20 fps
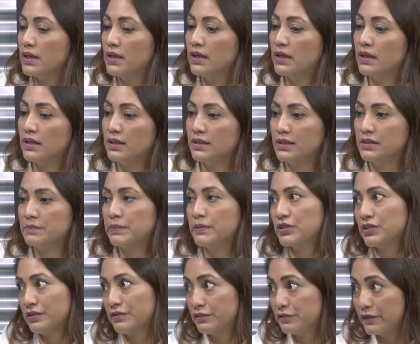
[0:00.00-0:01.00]
and
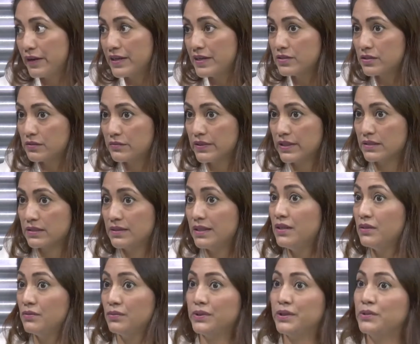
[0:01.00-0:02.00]
especially with Pfizer
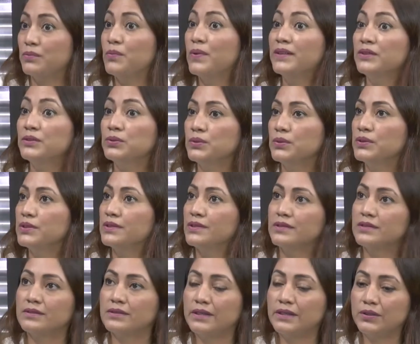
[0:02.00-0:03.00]
vaccine, where one dose
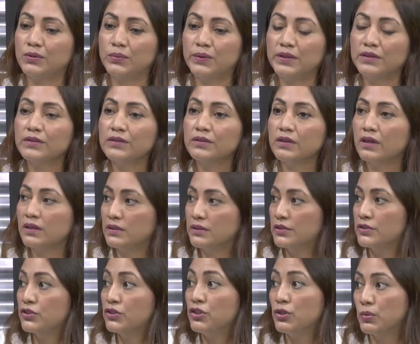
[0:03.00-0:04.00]
is like
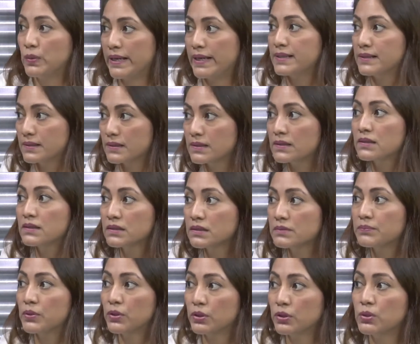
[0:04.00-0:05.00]
$20 US
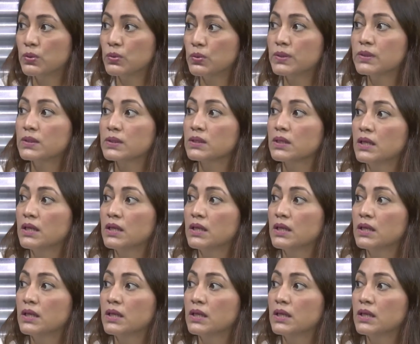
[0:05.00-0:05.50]
per dose.